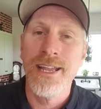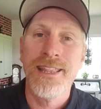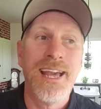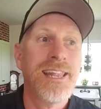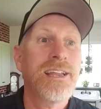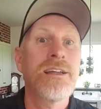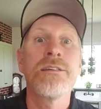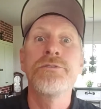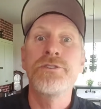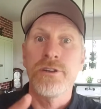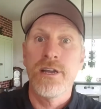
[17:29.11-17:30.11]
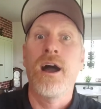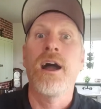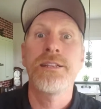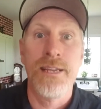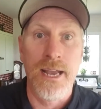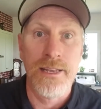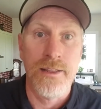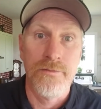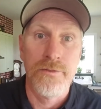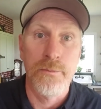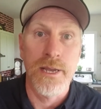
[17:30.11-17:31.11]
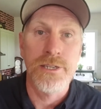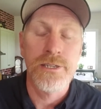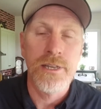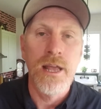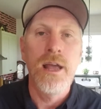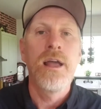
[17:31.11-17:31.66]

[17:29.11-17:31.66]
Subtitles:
and that includes your contact information.